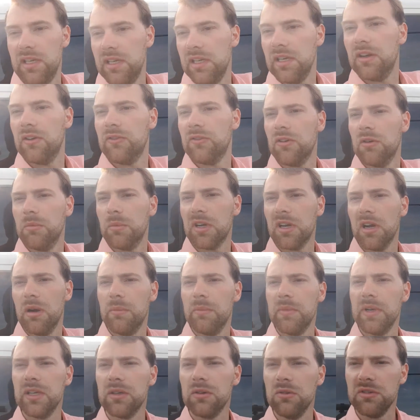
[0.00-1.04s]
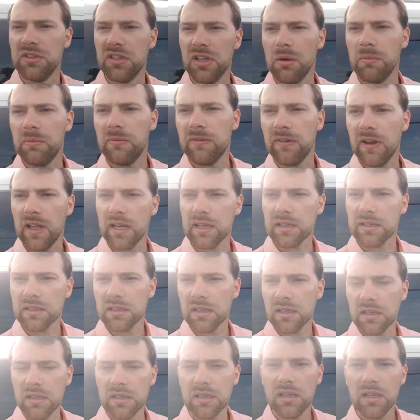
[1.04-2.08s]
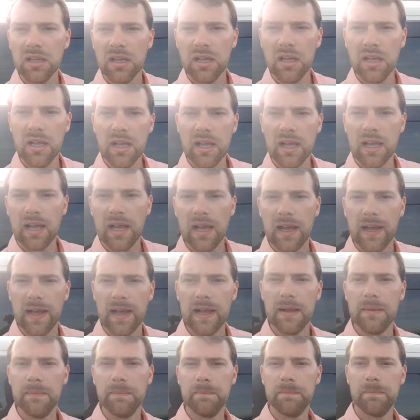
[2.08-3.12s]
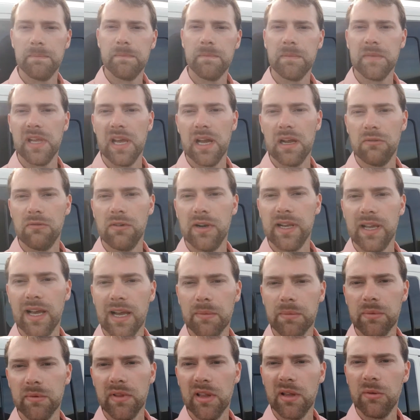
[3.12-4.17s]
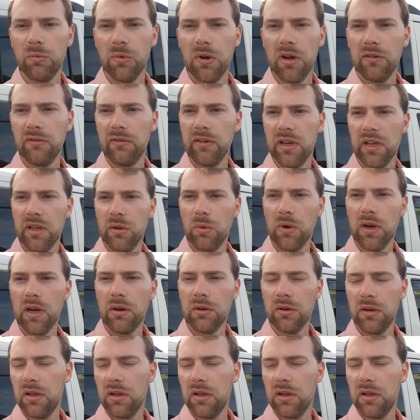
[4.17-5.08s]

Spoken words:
from a company called Dubflector. Yeah, really happy with them, work really well.